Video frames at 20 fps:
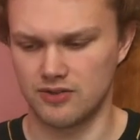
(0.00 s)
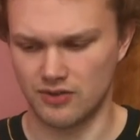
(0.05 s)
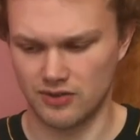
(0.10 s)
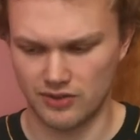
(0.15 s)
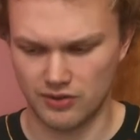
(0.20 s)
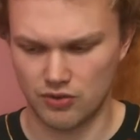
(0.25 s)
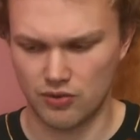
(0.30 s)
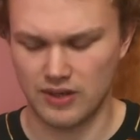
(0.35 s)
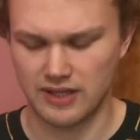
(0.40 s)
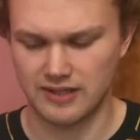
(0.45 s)
so
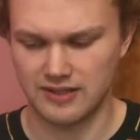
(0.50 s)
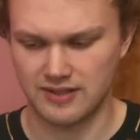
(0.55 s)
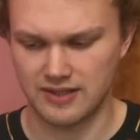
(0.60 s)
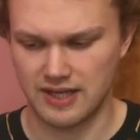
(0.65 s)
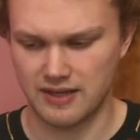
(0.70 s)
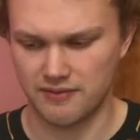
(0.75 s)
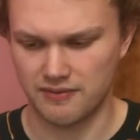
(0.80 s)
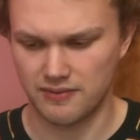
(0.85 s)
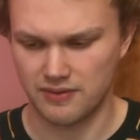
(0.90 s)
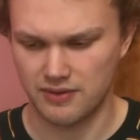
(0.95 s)
you're quite
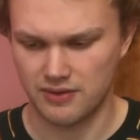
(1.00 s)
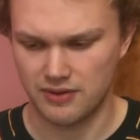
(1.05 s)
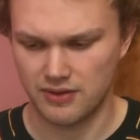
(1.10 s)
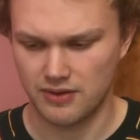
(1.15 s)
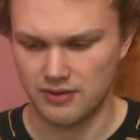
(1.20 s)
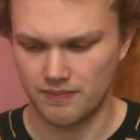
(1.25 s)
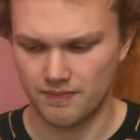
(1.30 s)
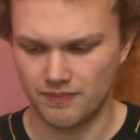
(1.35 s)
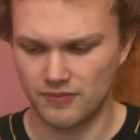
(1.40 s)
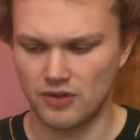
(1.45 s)
safe.
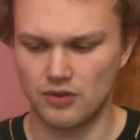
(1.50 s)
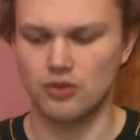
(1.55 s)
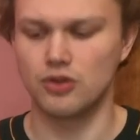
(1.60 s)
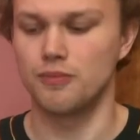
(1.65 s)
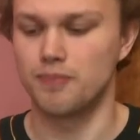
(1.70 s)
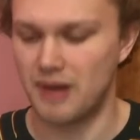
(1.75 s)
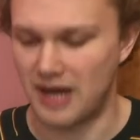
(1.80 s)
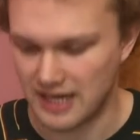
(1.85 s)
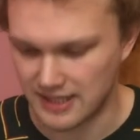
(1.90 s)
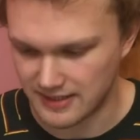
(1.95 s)
Well,
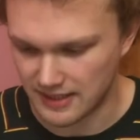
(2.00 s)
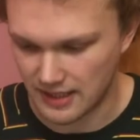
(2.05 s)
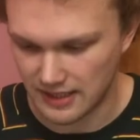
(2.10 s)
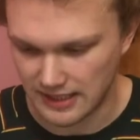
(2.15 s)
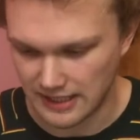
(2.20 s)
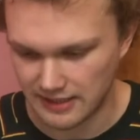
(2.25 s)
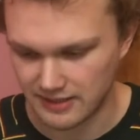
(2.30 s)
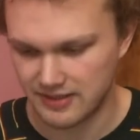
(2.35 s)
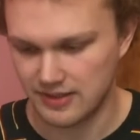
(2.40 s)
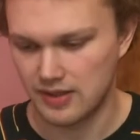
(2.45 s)
goodbye,
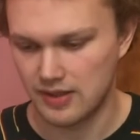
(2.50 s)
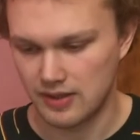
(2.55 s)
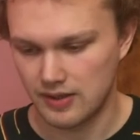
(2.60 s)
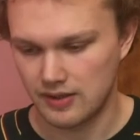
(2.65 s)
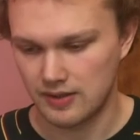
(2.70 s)
darlings.